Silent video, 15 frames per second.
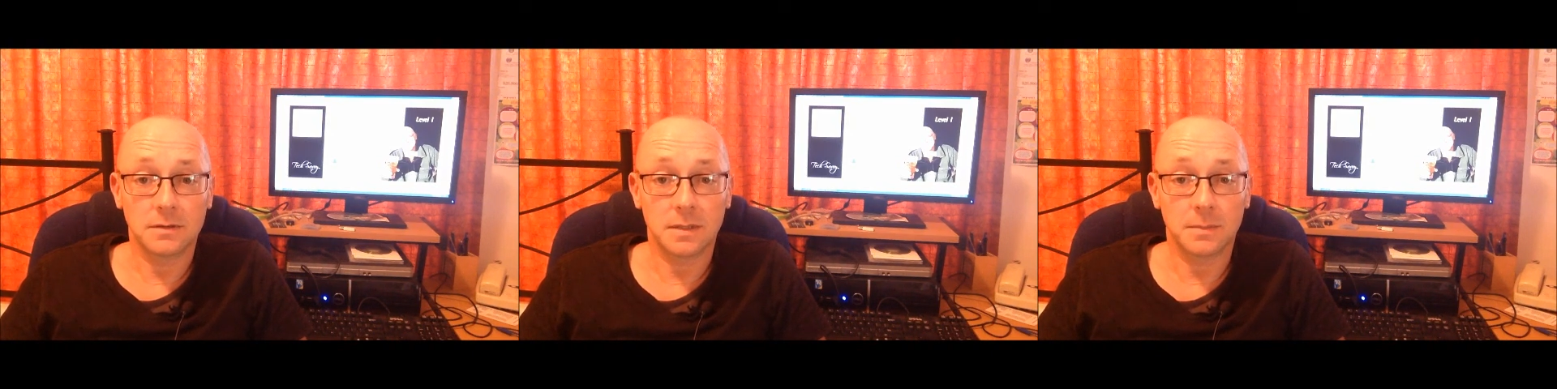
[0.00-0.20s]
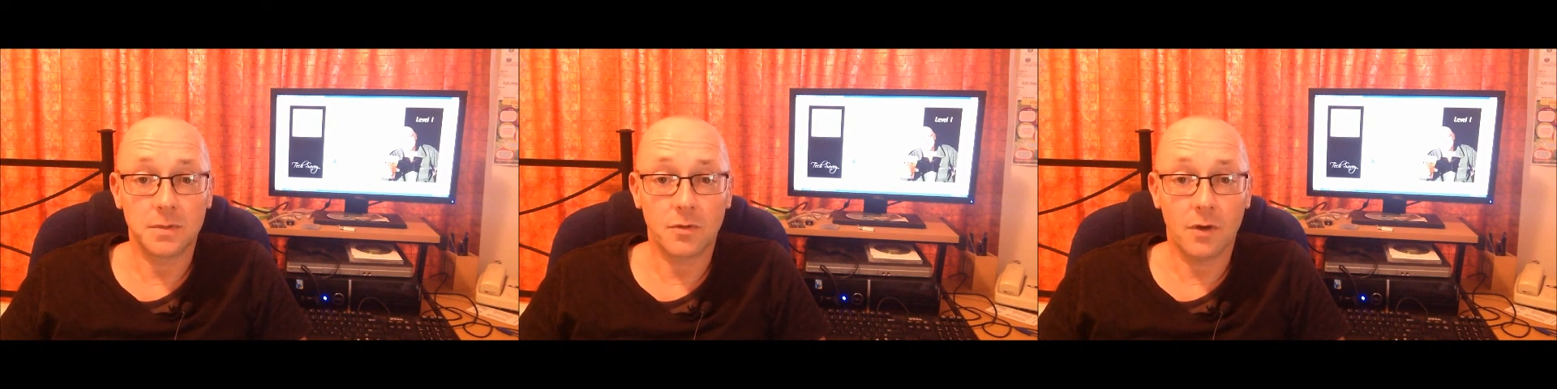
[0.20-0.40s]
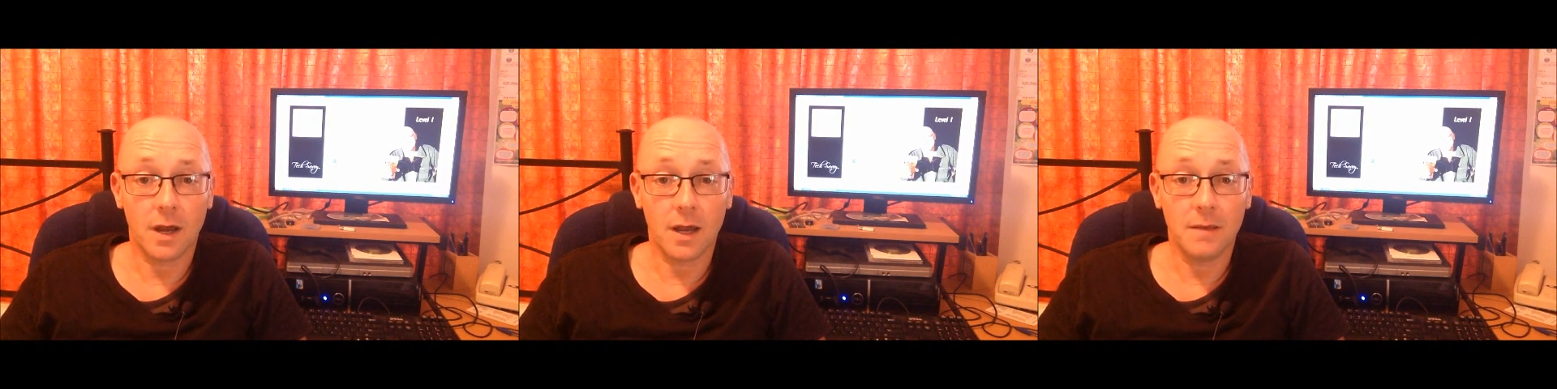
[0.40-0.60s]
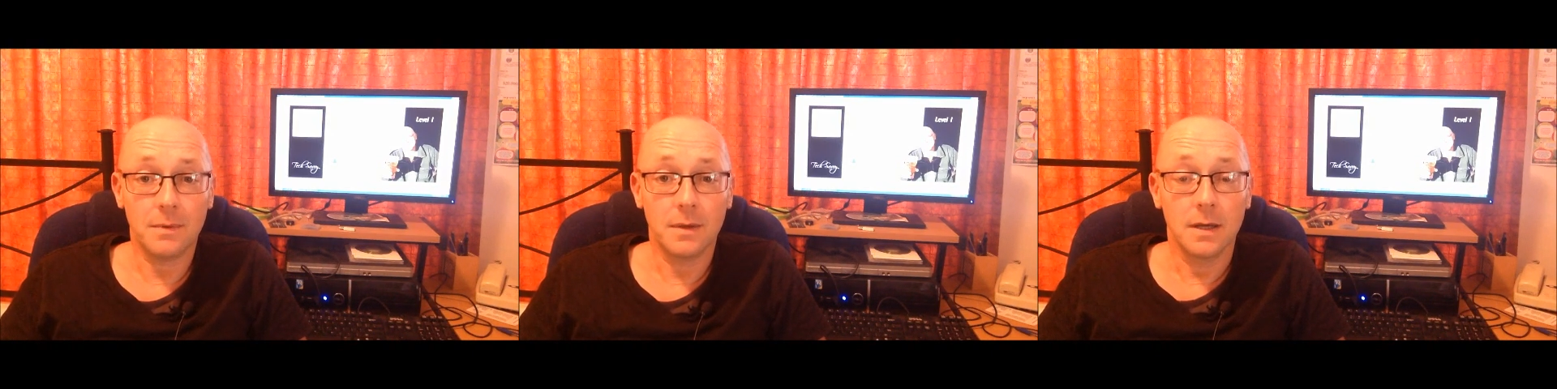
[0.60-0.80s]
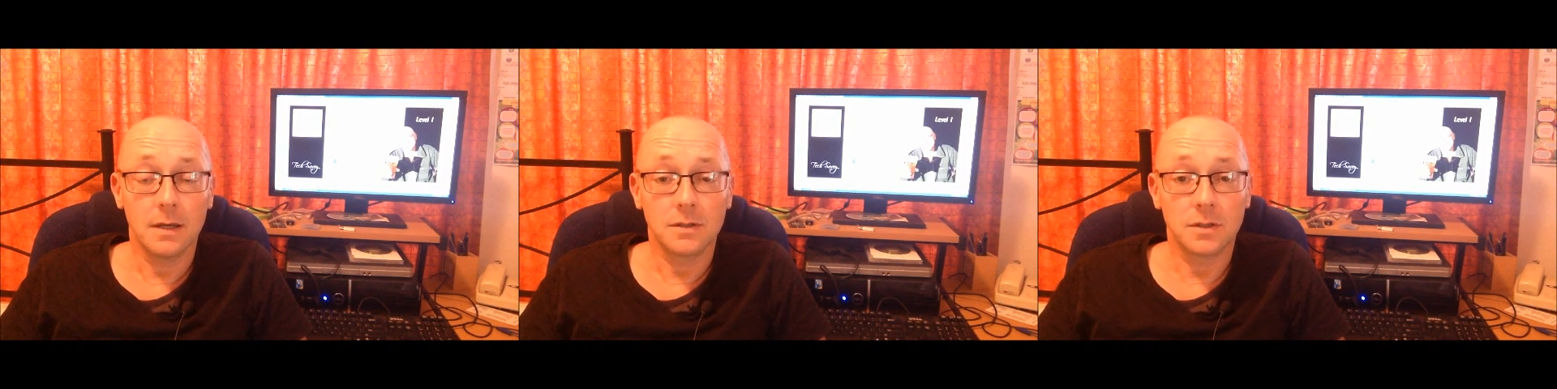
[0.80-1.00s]

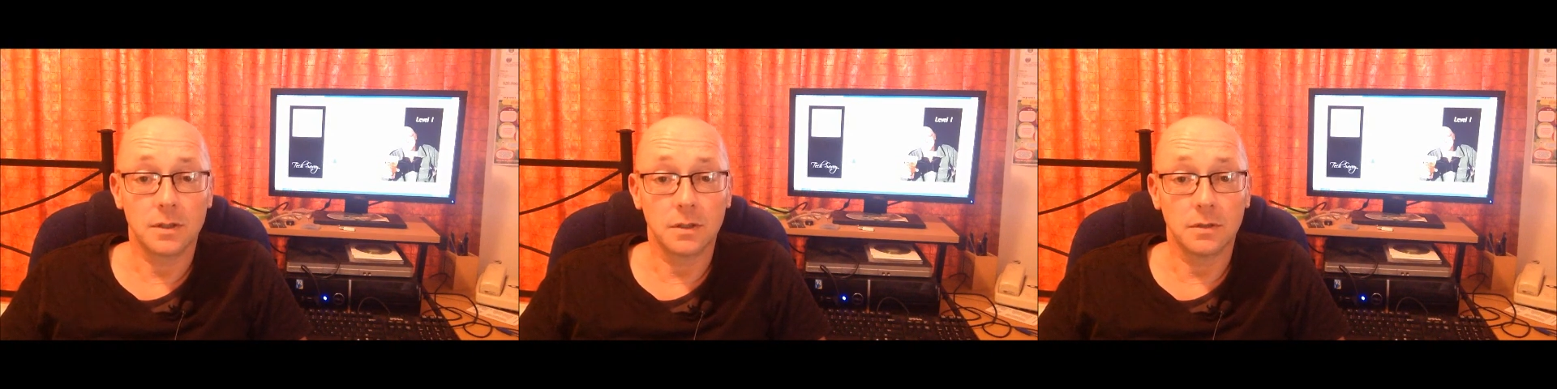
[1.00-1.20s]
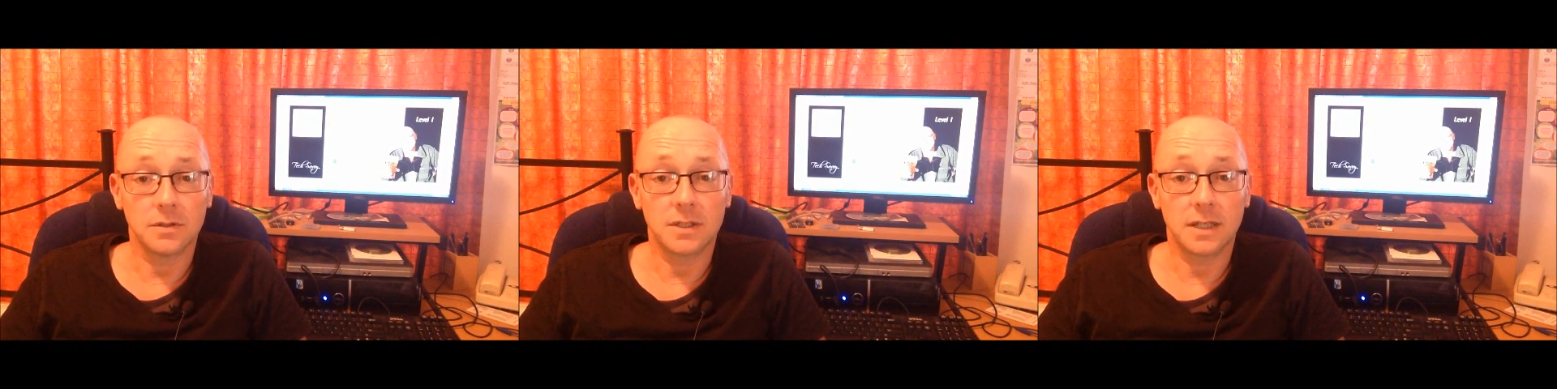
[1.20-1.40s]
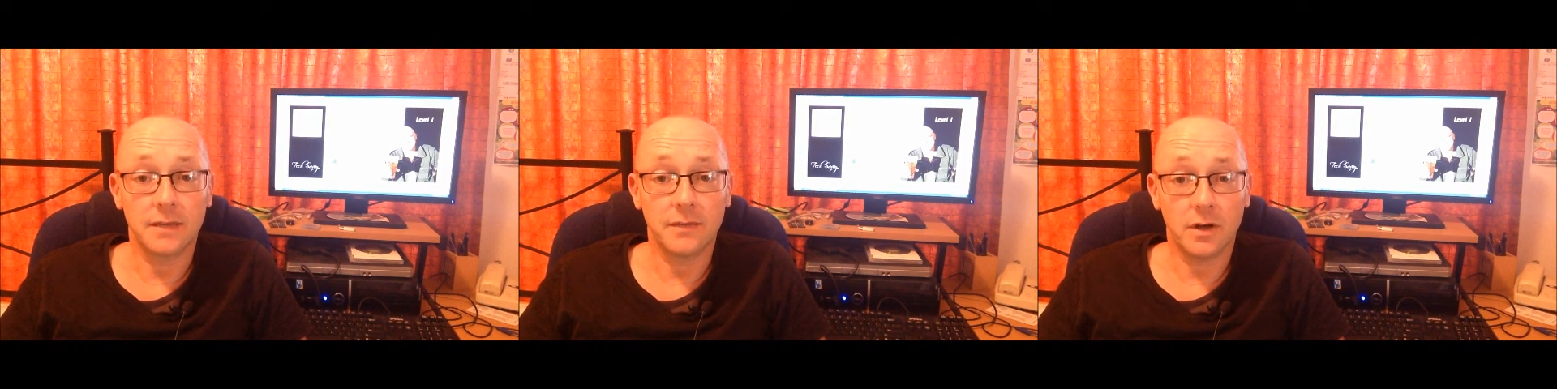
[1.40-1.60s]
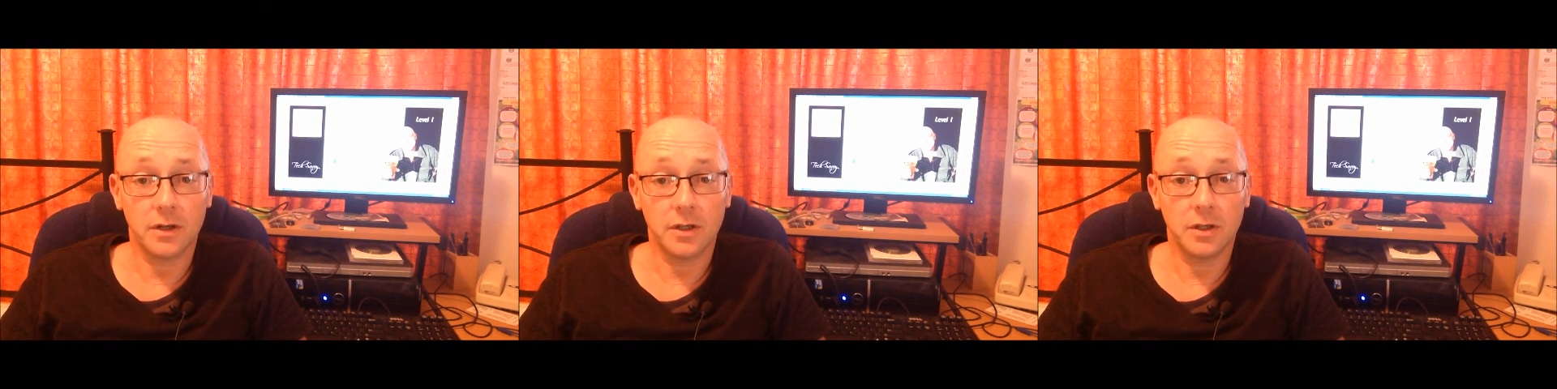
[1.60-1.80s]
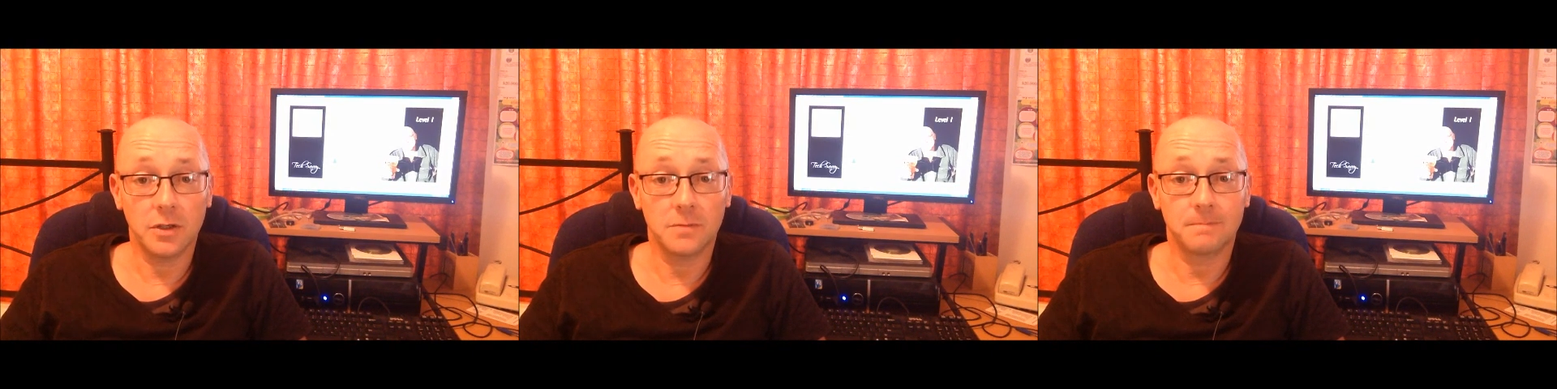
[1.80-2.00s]
Subscribe to Steve
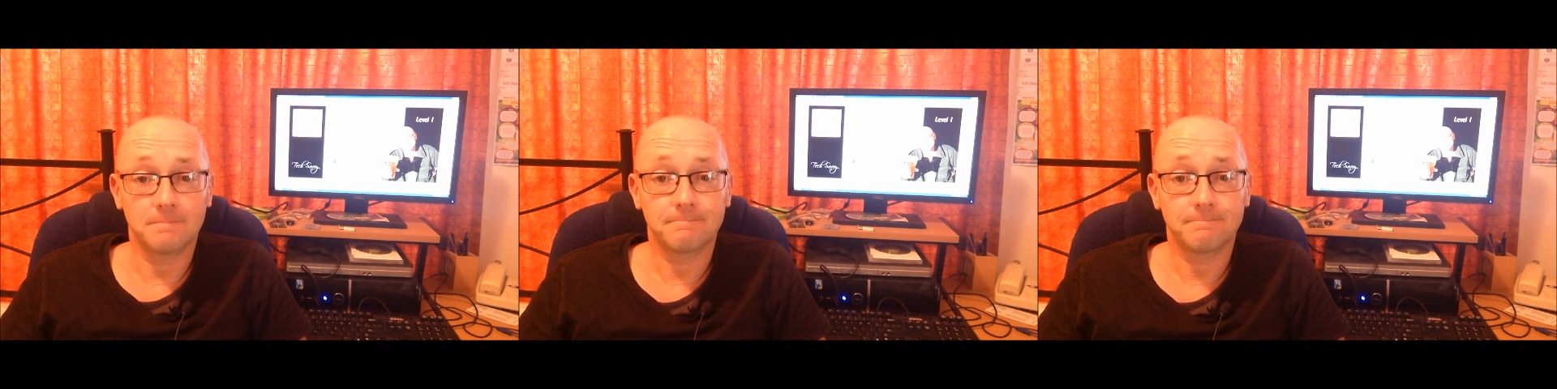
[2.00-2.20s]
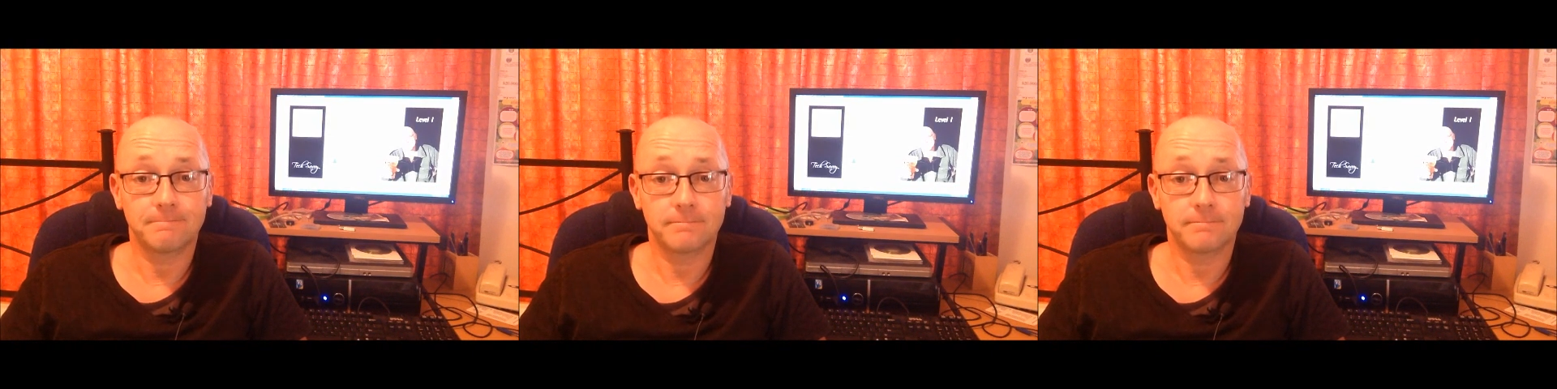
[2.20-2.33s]
R. Hulme.